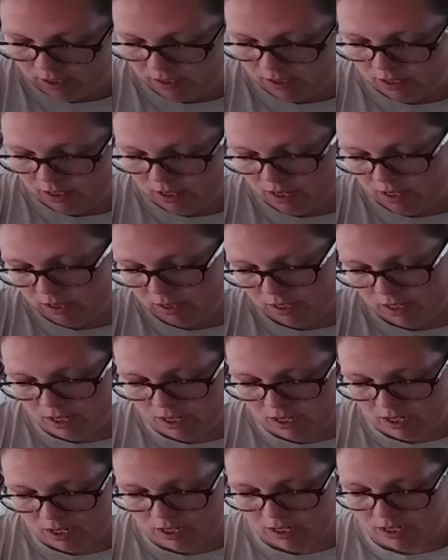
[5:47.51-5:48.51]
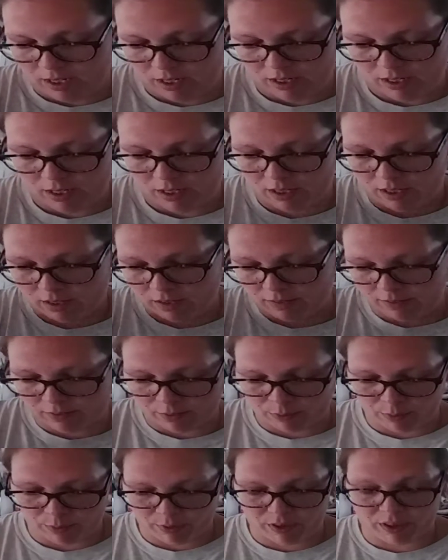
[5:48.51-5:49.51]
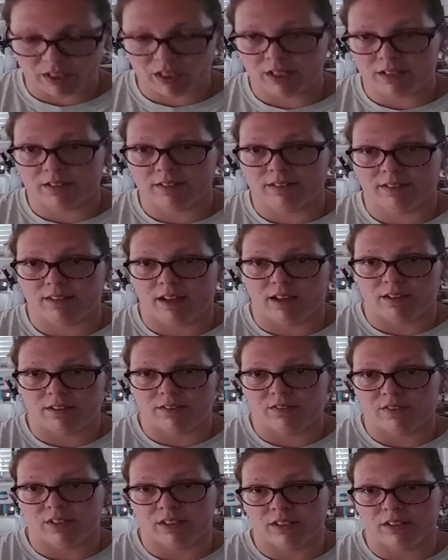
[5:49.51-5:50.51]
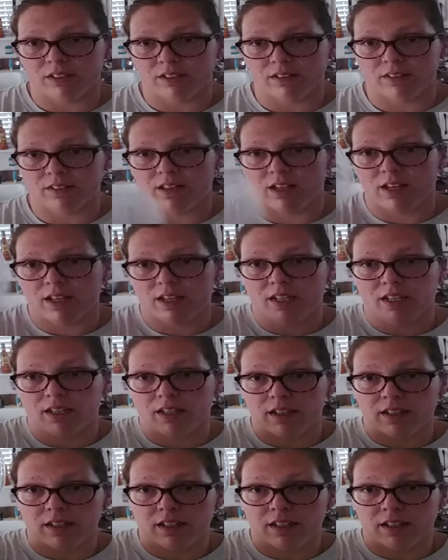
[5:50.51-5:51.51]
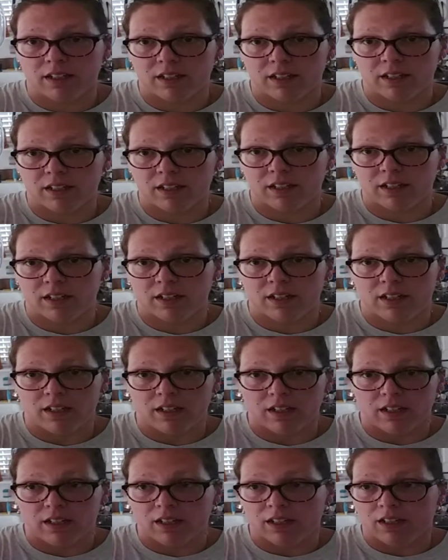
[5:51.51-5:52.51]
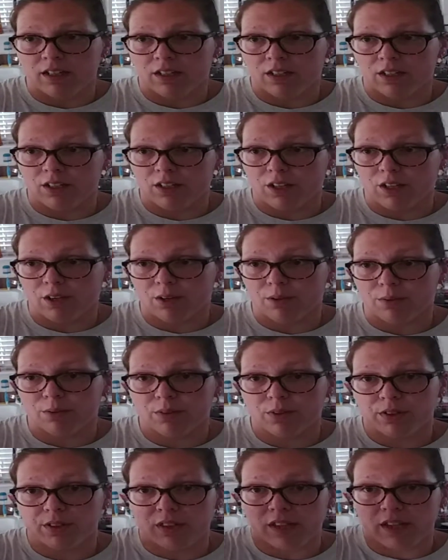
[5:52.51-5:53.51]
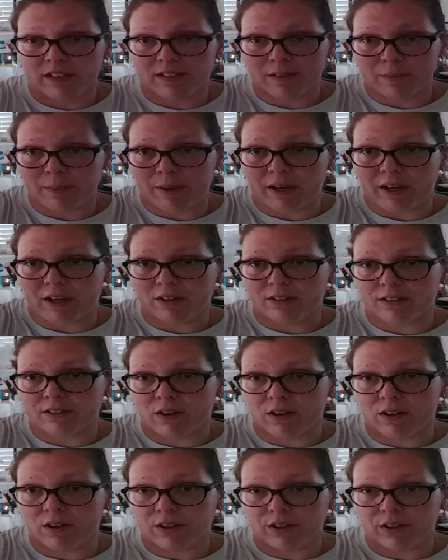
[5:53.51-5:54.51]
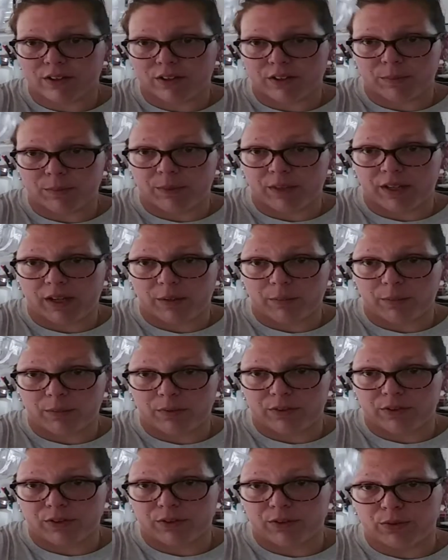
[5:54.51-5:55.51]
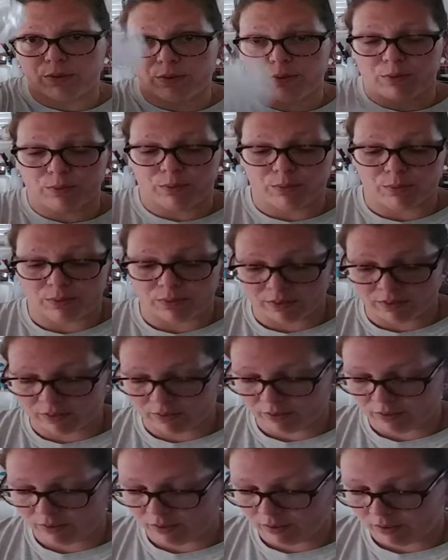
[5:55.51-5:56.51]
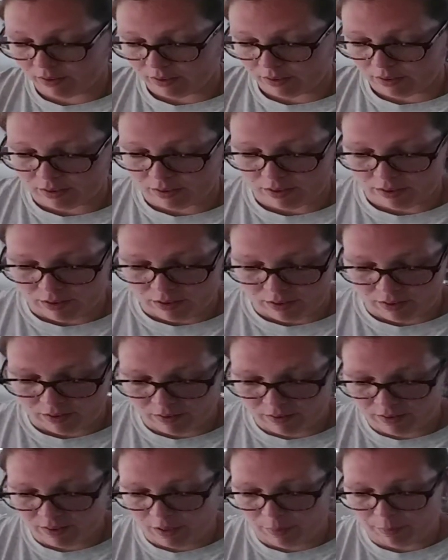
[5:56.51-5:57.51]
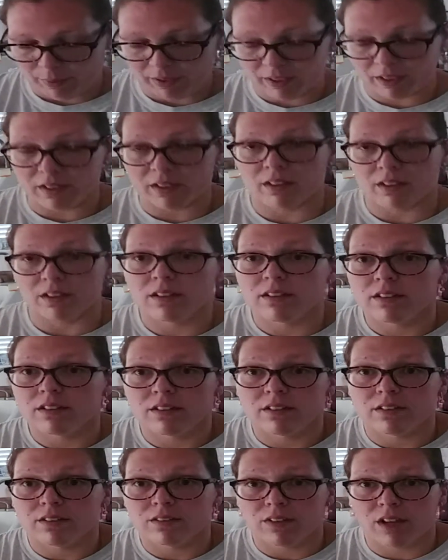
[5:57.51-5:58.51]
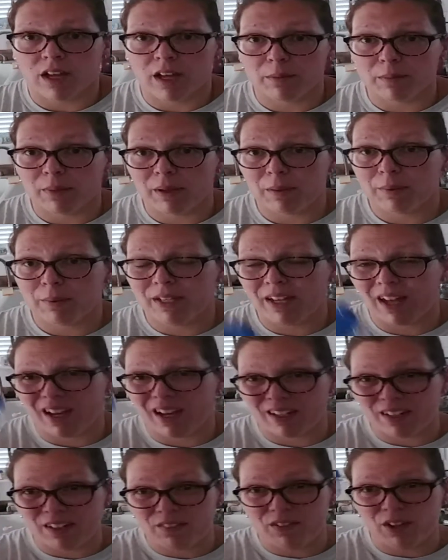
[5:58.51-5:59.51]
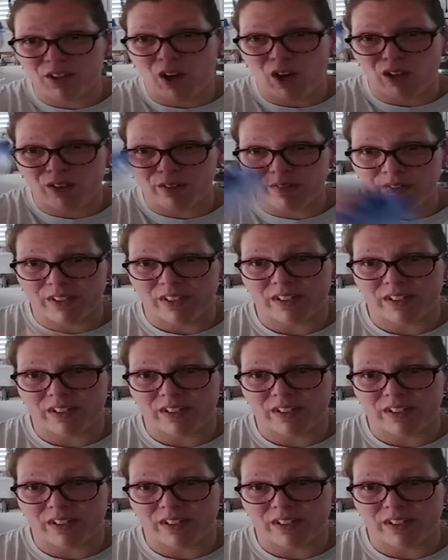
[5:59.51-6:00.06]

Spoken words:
and then this is what the inside of it looks like. You know, that's about all you're going to be able to stomach. And maybe not even all of it.